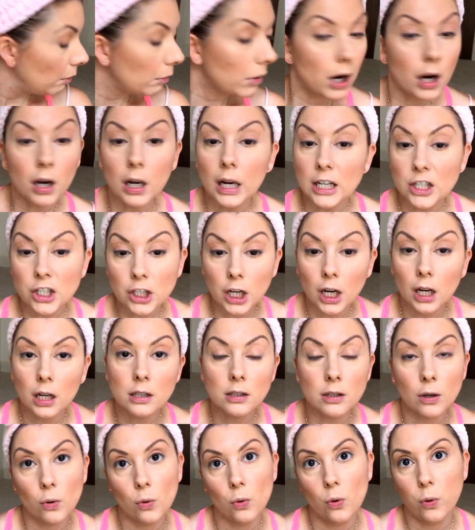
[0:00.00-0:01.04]
my lash
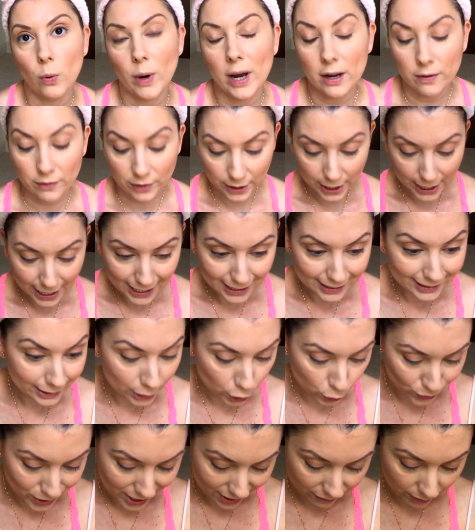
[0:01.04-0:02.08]
colours are all the way over there,
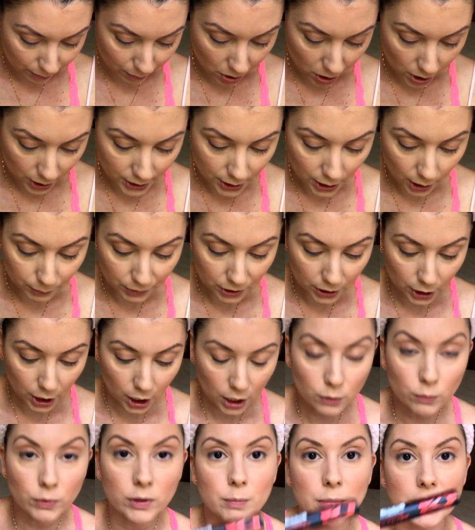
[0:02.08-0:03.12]
so never mind. I'm going to go
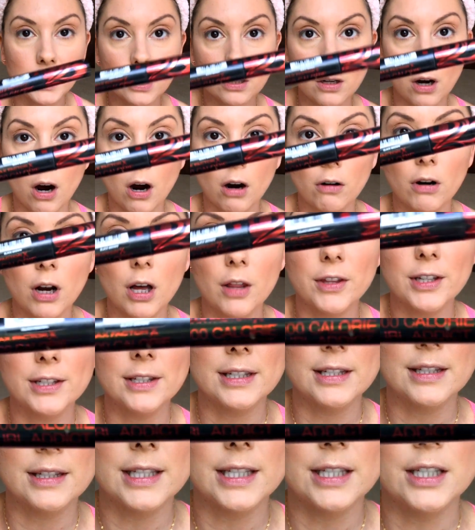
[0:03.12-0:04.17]
in with mascara. This
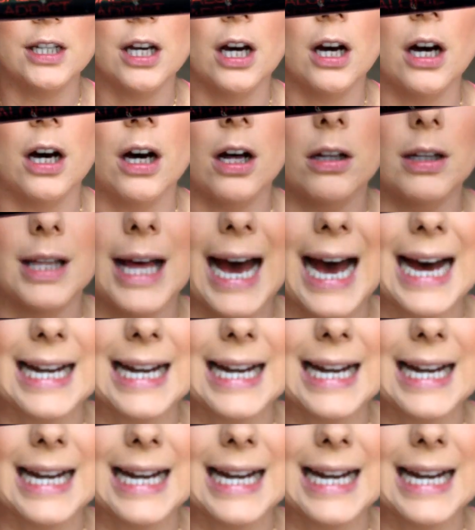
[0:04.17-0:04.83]
is the Curl